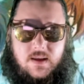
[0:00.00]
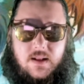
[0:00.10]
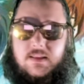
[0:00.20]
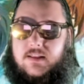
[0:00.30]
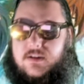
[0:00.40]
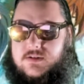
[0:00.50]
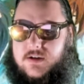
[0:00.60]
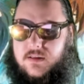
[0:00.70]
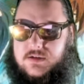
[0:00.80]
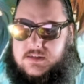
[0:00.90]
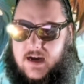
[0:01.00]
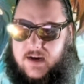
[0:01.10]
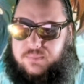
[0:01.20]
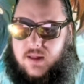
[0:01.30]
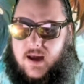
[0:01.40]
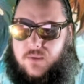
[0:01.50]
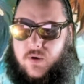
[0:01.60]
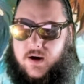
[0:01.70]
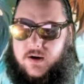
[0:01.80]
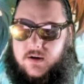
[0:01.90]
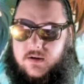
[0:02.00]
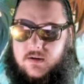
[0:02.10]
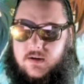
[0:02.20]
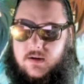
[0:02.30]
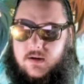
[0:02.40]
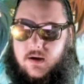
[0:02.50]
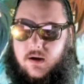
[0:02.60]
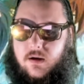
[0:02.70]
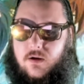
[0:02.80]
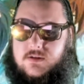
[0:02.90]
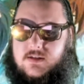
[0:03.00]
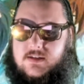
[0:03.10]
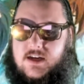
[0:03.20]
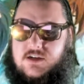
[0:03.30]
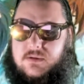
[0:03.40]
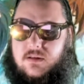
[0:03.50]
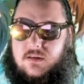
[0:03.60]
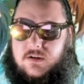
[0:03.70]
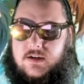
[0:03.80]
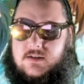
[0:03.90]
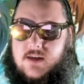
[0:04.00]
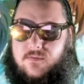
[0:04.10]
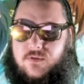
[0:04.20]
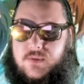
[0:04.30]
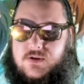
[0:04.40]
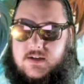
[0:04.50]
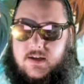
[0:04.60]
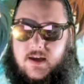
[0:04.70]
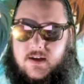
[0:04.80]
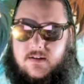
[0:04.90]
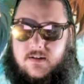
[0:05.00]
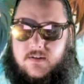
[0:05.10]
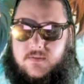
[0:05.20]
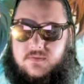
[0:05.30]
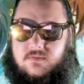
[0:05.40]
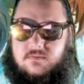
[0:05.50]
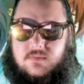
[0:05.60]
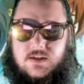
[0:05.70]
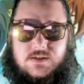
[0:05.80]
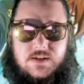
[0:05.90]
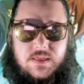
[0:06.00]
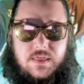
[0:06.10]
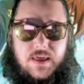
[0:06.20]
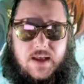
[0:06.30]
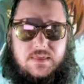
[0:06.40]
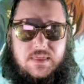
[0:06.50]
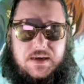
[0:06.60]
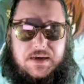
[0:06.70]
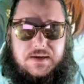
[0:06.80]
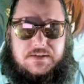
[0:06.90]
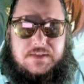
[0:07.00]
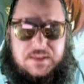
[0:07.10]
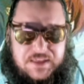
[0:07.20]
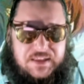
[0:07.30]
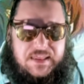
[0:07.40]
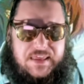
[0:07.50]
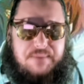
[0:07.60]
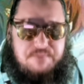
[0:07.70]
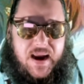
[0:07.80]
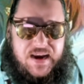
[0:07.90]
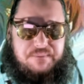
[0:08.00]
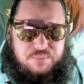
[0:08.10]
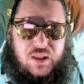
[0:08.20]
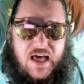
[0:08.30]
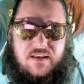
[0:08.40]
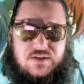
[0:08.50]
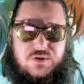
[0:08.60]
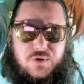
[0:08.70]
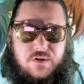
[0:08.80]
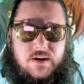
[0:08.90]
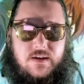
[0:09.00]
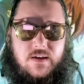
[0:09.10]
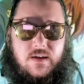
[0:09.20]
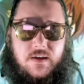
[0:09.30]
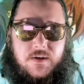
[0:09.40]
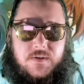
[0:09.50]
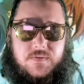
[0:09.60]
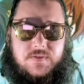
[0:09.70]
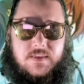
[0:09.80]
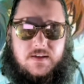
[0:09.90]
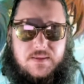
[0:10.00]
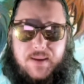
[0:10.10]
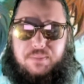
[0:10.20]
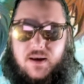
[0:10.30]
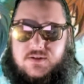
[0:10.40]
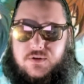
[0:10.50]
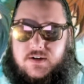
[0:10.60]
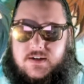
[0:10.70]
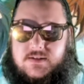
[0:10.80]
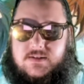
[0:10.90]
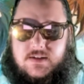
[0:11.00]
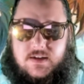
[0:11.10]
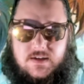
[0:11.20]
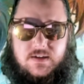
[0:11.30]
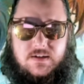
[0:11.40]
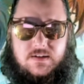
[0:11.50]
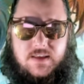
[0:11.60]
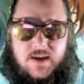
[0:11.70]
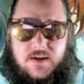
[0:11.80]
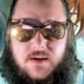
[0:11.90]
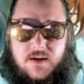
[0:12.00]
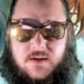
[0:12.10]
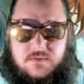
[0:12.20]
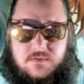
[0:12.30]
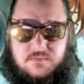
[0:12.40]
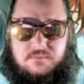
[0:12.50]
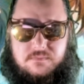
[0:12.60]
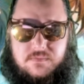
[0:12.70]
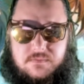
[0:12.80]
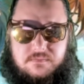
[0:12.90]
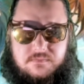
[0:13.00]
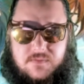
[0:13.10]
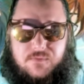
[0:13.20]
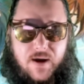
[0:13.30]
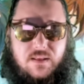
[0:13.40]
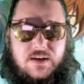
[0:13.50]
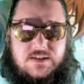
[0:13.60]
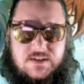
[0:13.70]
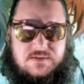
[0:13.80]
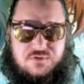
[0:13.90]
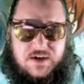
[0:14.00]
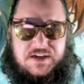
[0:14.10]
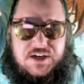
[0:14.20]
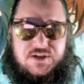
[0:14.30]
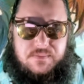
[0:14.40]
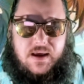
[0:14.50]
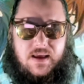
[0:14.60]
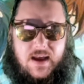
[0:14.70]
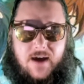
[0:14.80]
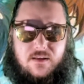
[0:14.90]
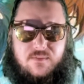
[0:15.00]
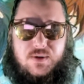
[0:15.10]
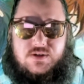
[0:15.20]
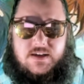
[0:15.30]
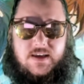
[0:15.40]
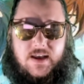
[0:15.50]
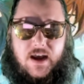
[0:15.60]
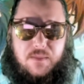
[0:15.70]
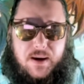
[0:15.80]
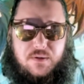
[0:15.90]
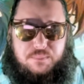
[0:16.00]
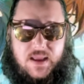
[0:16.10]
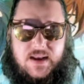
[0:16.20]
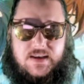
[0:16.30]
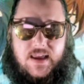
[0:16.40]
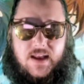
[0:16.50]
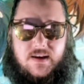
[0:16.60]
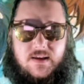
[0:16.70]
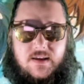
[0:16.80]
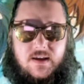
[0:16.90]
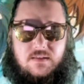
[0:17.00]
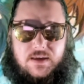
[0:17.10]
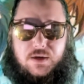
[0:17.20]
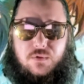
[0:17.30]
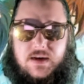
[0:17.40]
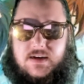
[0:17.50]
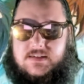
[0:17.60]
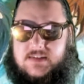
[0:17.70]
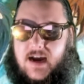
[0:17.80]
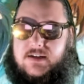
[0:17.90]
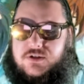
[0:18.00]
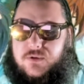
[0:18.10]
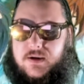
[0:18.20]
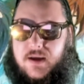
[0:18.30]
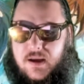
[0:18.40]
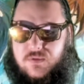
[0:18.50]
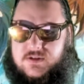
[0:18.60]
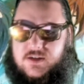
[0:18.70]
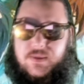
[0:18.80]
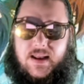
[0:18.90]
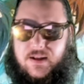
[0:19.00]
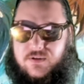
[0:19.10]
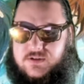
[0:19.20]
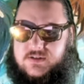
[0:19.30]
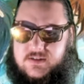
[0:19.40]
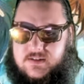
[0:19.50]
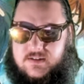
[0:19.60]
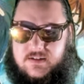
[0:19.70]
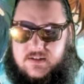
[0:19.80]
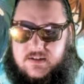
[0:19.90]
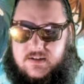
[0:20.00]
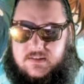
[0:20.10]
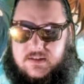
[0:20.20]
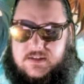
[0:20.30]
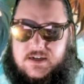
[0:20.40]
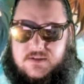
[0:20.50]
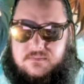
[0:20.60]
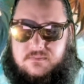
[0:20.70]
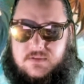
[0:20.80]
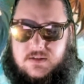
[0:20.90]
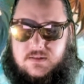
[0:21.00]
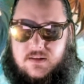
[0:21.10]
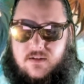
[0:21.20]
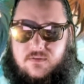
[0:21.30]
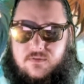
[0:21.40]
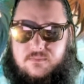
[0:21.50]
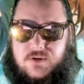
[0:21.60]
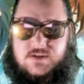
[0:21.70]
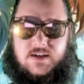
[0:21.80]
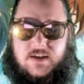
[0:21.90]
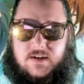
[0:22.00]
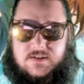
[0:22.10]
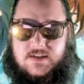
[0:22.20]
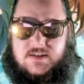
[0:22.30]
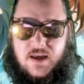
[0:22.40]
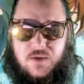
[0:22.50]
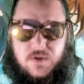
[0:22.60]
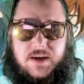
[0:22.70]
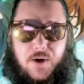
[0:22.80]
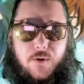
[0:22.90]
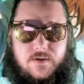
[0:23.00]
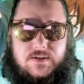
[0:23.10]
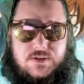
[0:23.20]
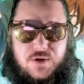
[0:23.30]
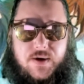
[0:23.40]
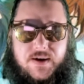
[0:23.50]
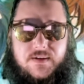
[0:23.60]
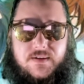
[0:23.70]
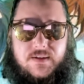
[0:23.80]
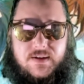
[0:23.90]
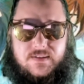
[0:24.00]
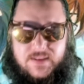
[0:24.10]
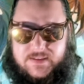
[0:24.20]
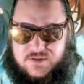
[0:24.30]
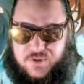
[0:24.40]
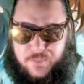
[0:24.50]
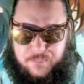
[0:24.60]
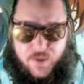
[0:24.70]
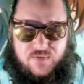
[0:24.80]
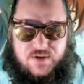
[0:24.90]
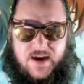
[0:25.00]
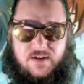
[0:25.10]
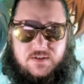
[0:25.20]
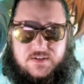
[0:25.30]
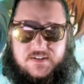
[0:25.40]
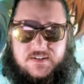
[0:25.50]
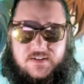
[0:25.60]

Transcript: And then there's another side plot where, oh, it's to teach him to learn his love for music again. Isn't that the, literally the main plot of the story? The main plot of the story is that the violinist is trying to teach him how to love music again, how to be able to play it again. Like, you don't need a side story with someone else to teach him to love music again, because that's what Kaori's doing. Like, that's the whole point of her character.